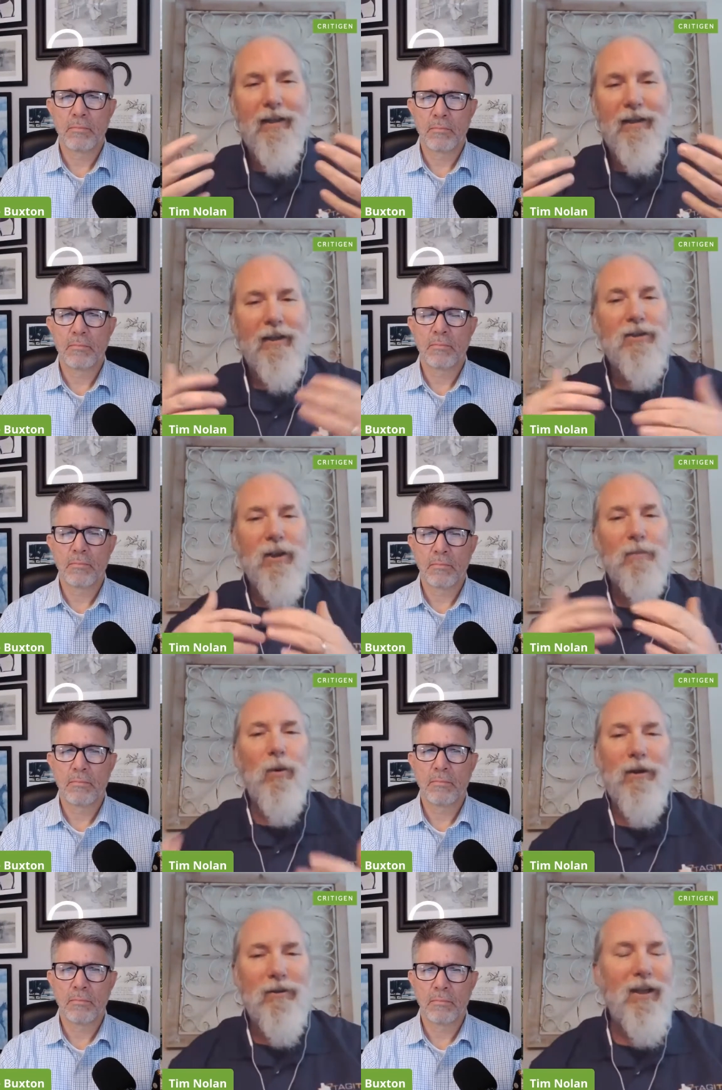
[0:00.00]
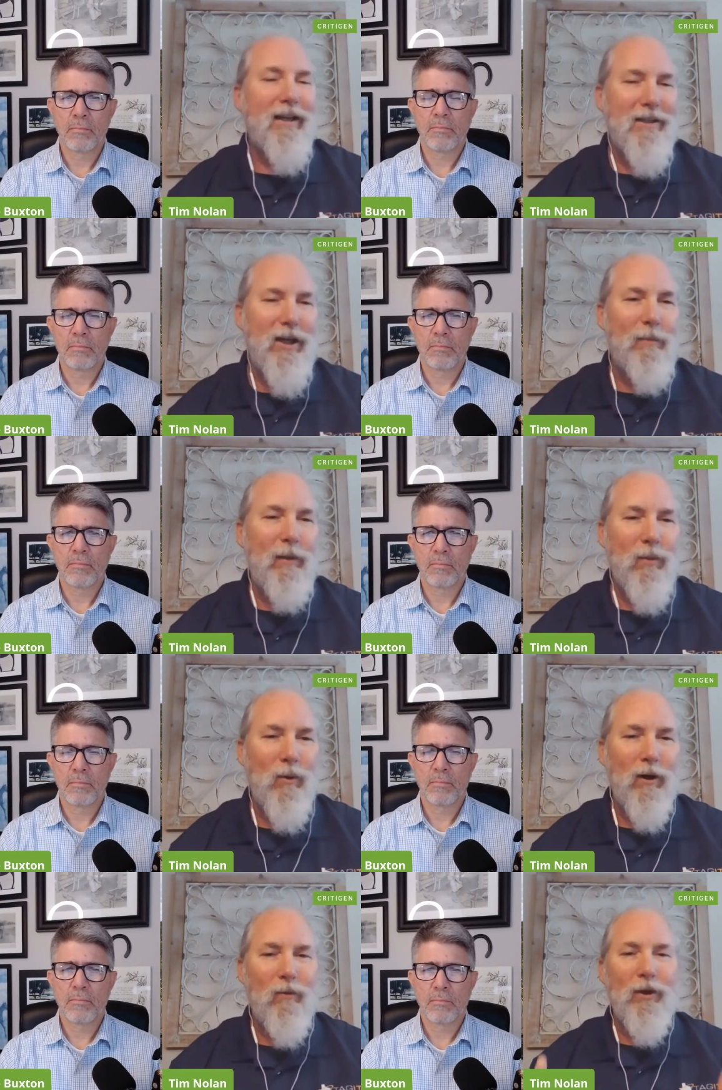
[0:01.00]
Speaker 1: to get. You know, at some point, there's like a tipping
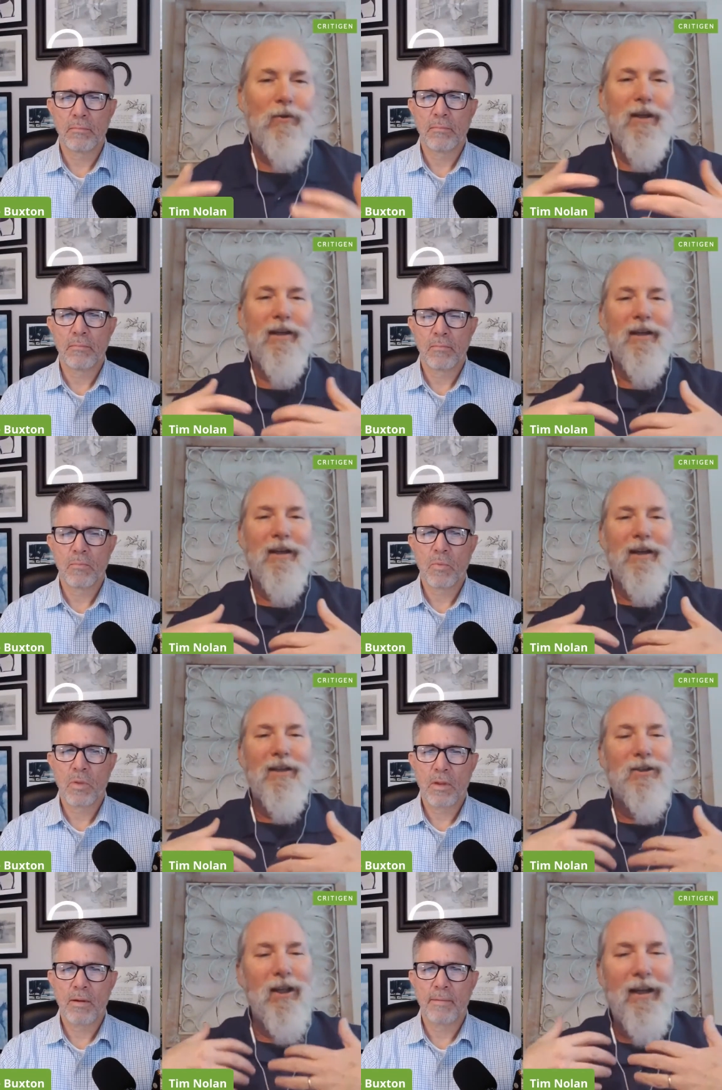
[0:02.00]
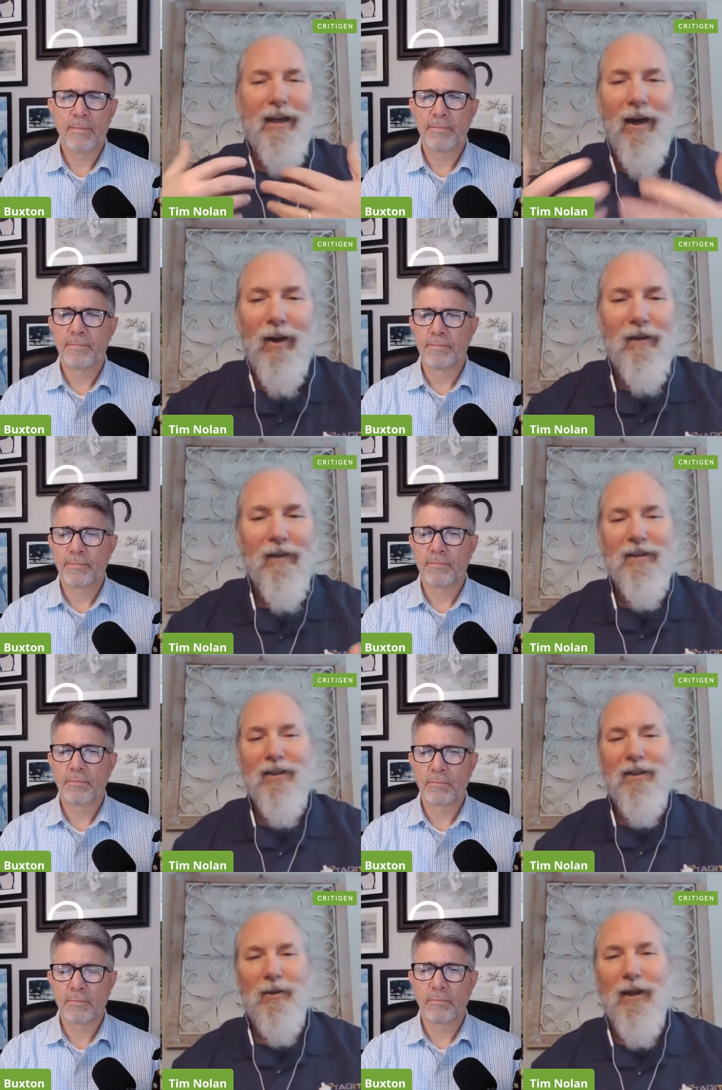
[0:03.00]
point where you get suddenly all of
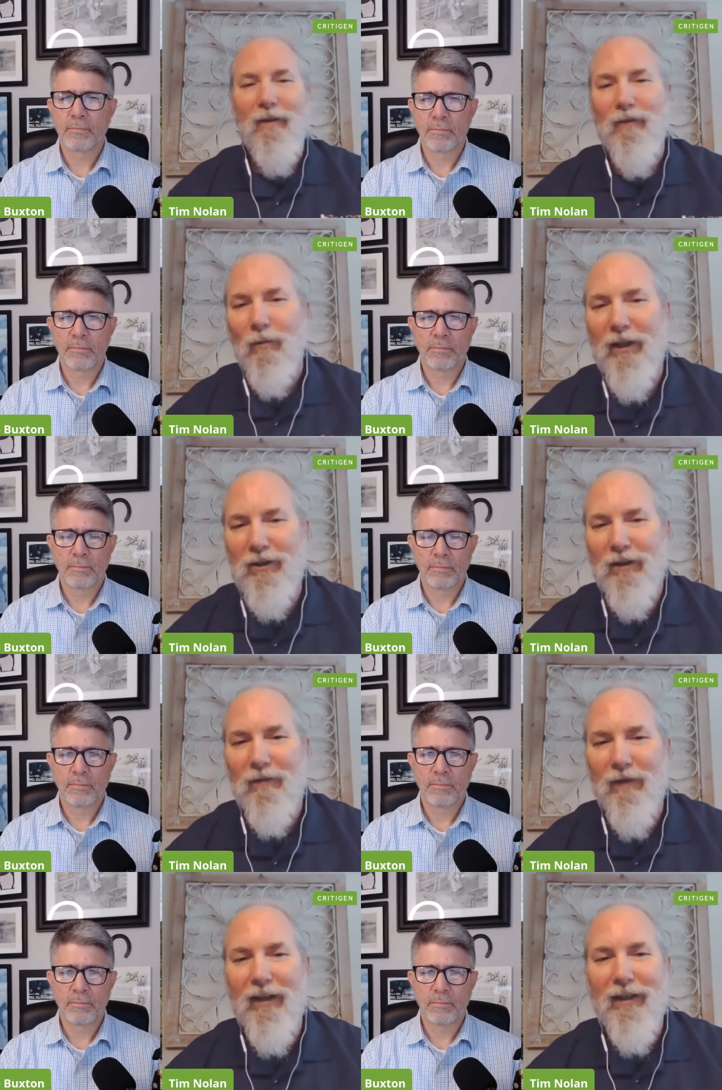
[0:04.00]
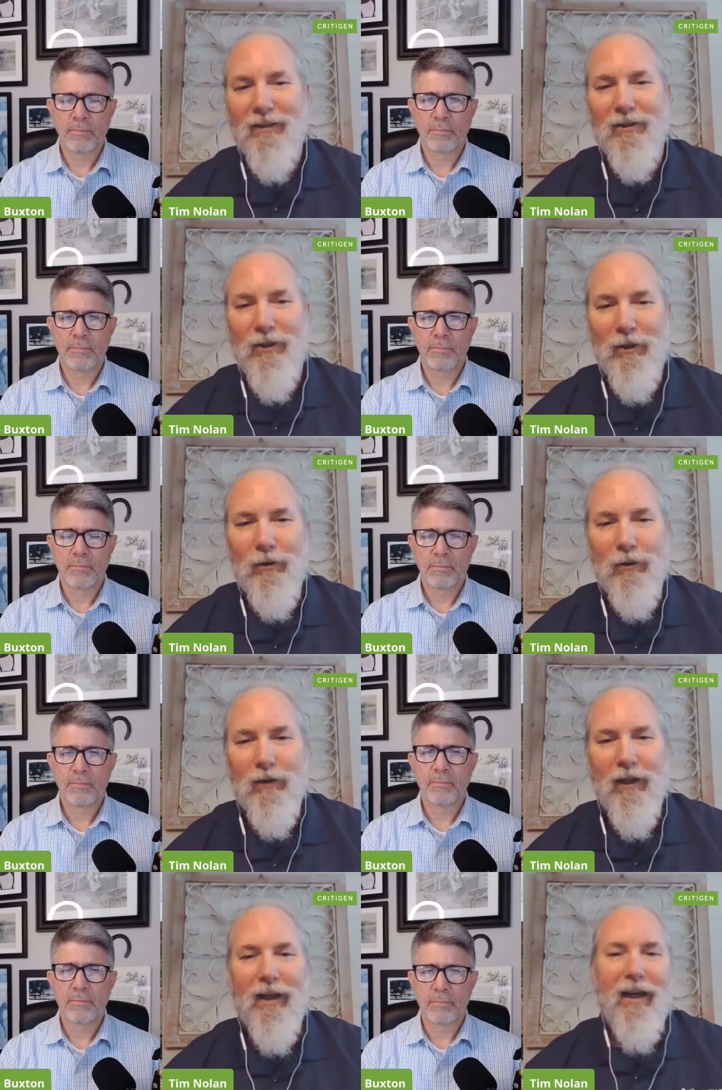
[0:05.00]
this information feeding to you,
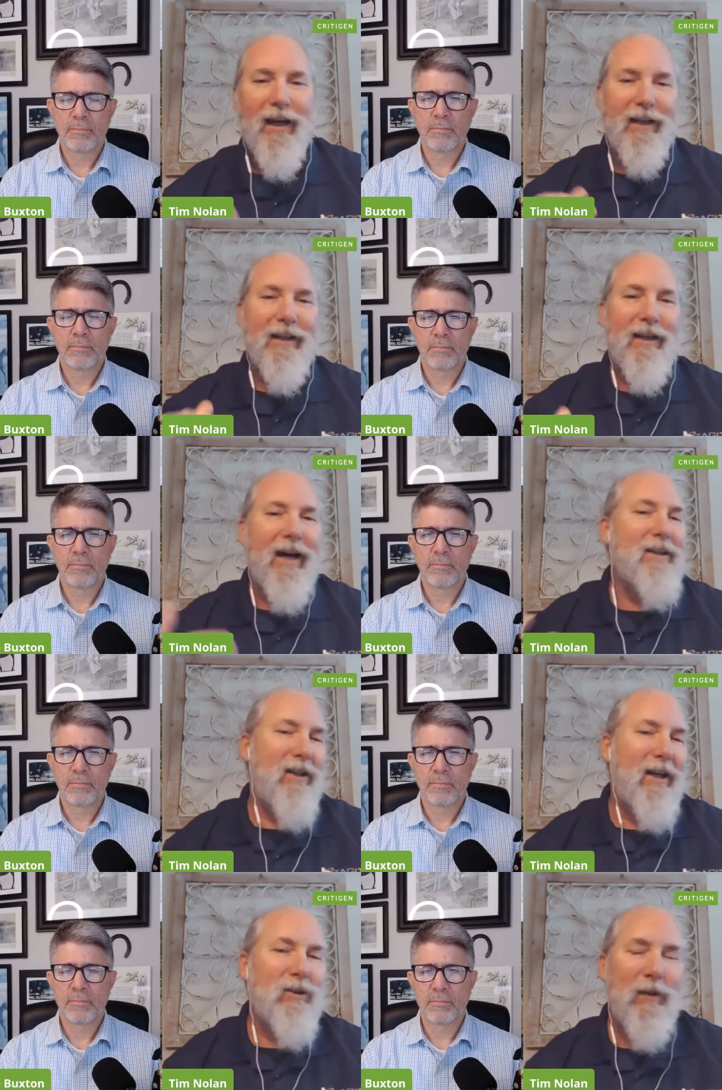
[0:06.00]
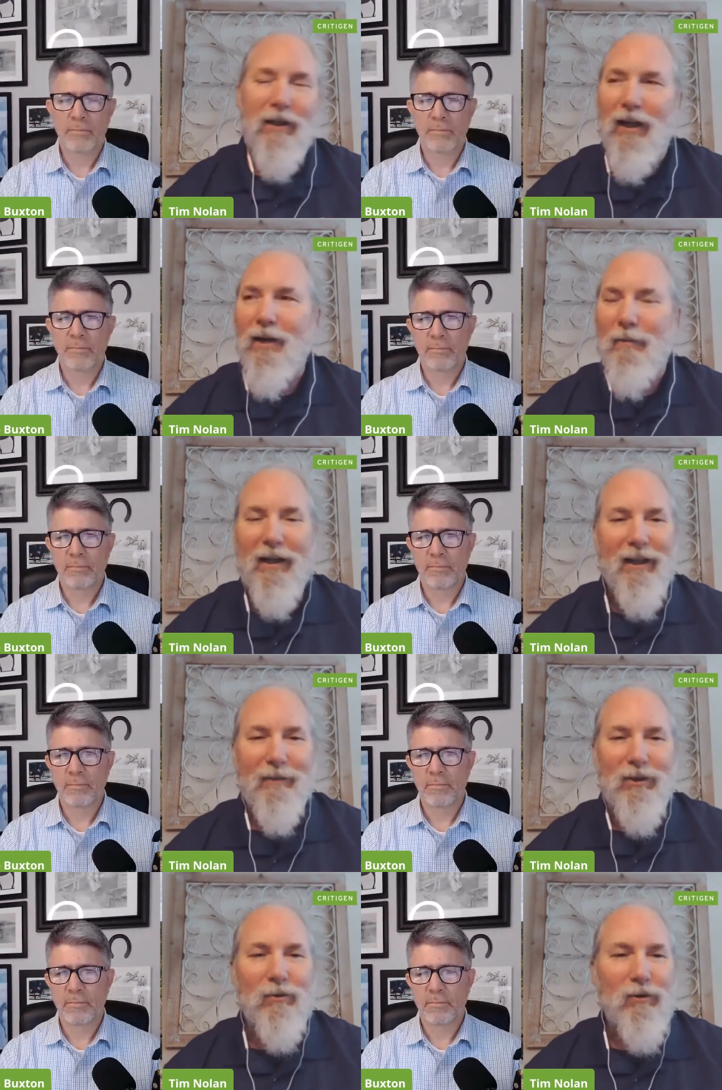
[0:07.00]
and then I, I spend a lot of my
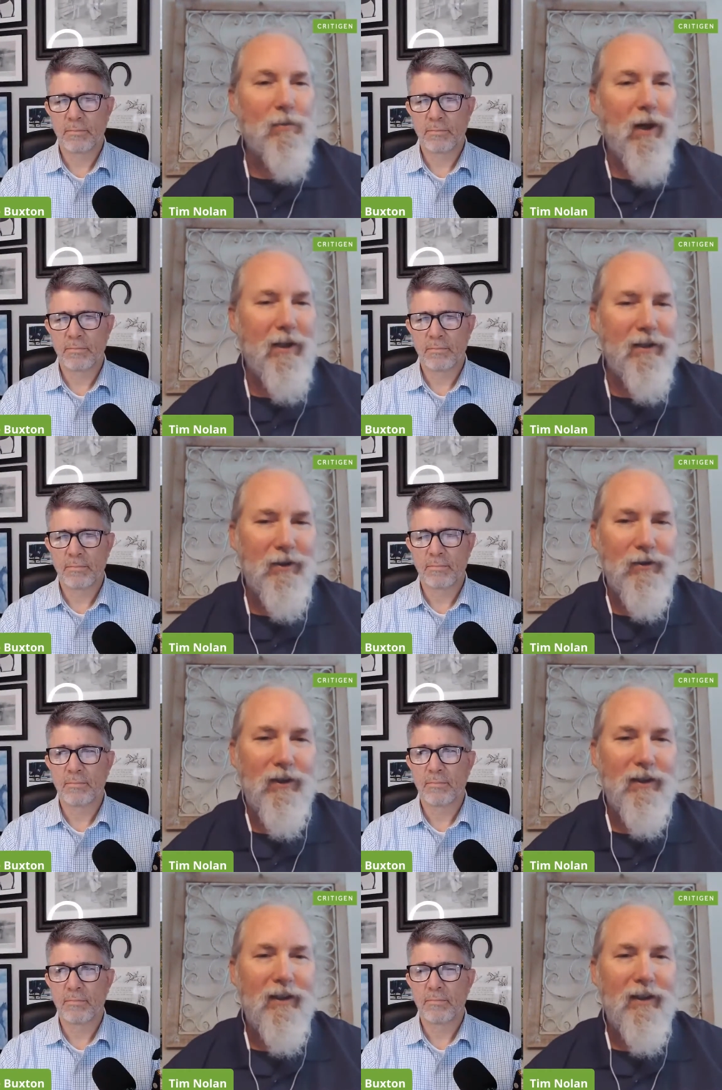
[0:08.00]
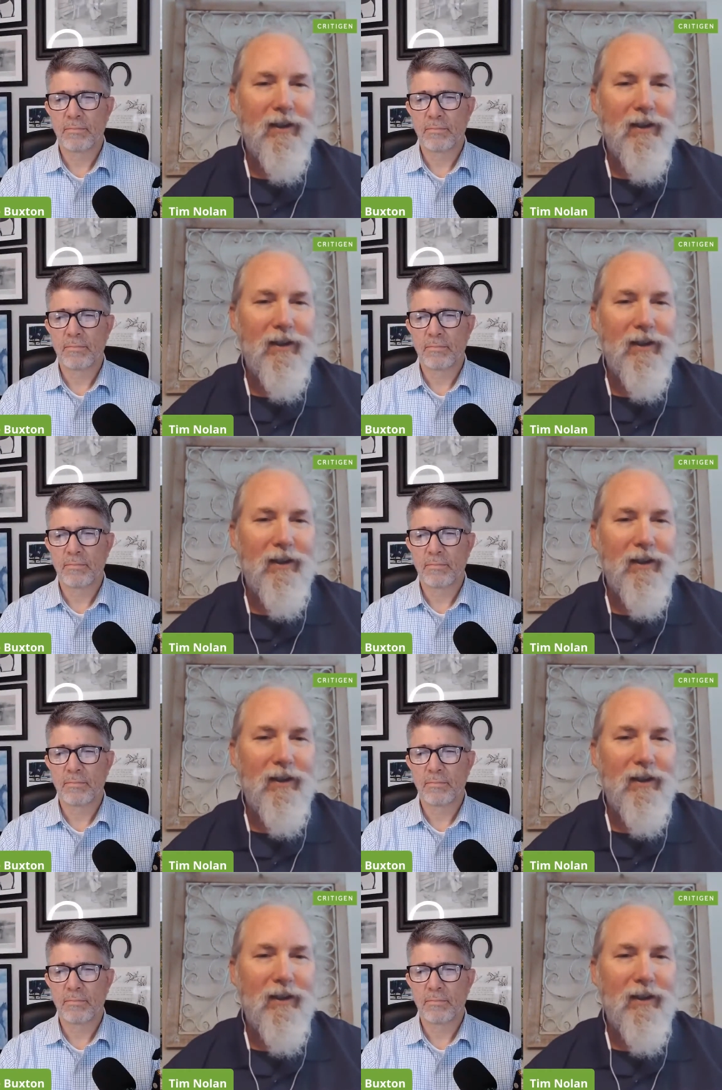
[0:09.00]
time just responding to it